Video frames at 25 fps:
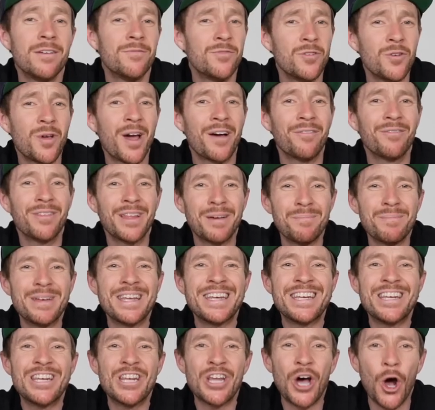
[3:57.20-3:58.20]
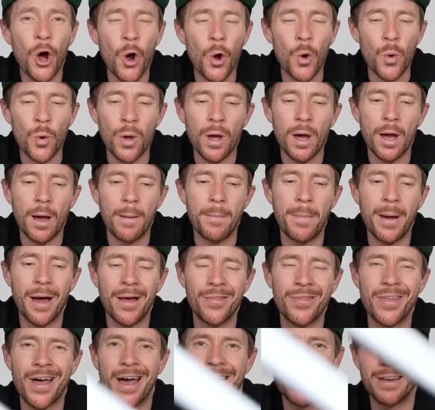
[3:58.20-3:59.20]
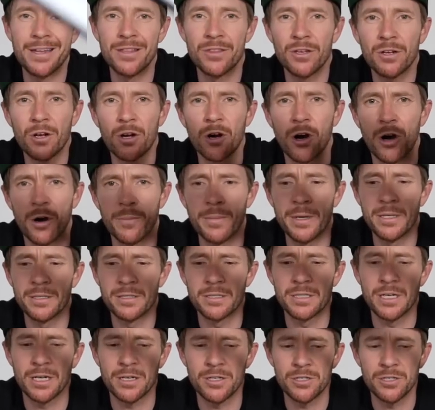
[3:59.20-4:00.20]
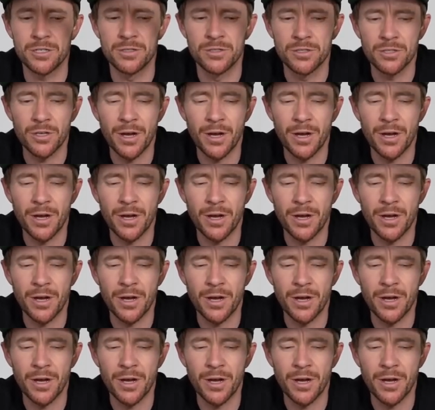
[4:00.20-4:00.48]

of you have let me know about that in the comments section.